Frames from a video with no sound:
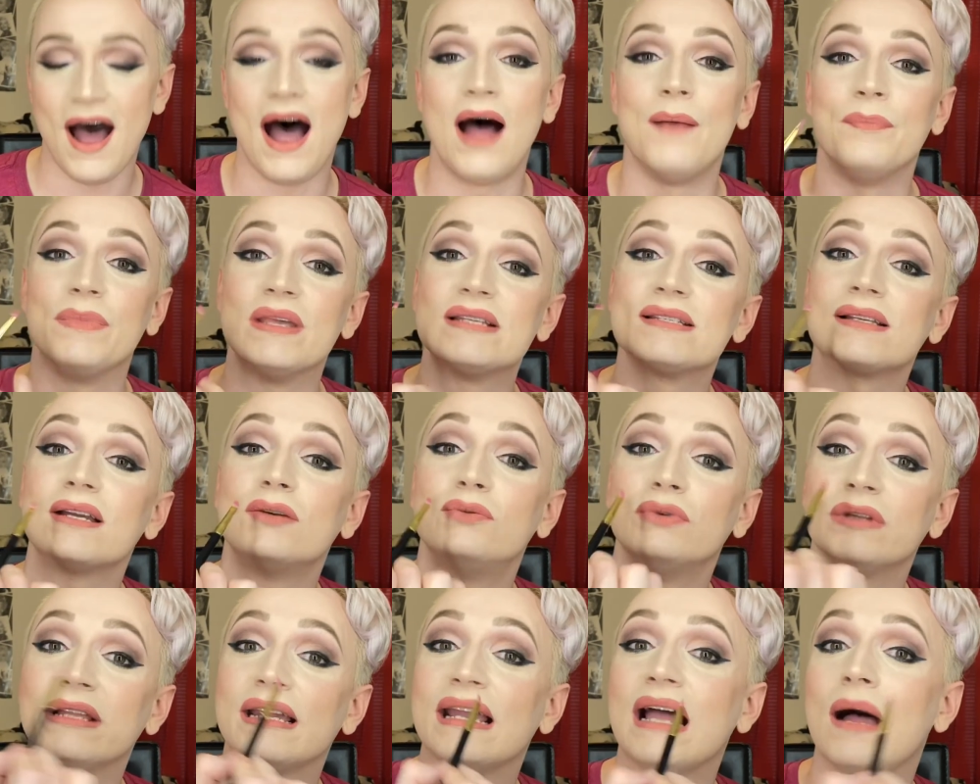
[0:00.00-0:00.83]
This can
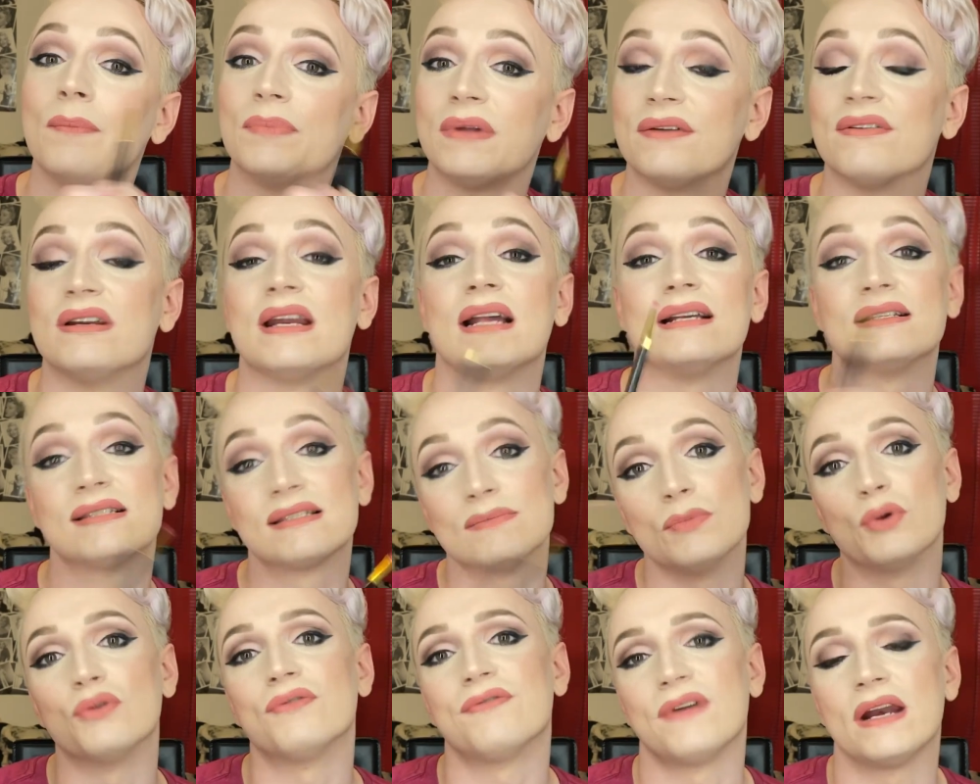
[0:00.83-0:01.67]
really help give a nice
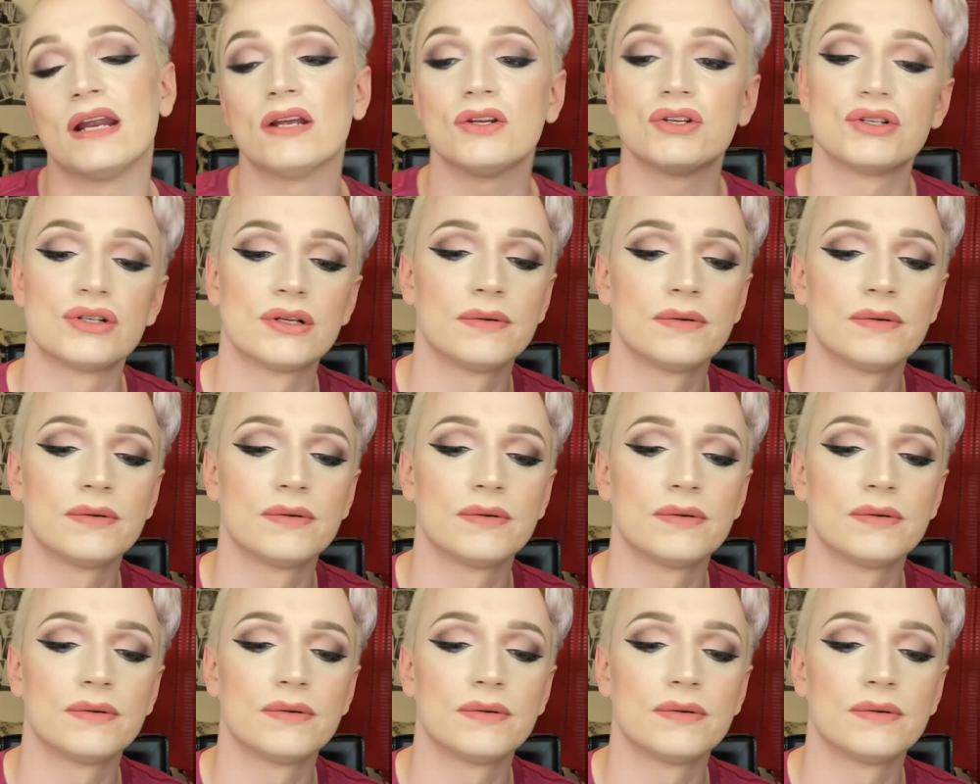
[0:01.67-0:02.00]
smooth finish.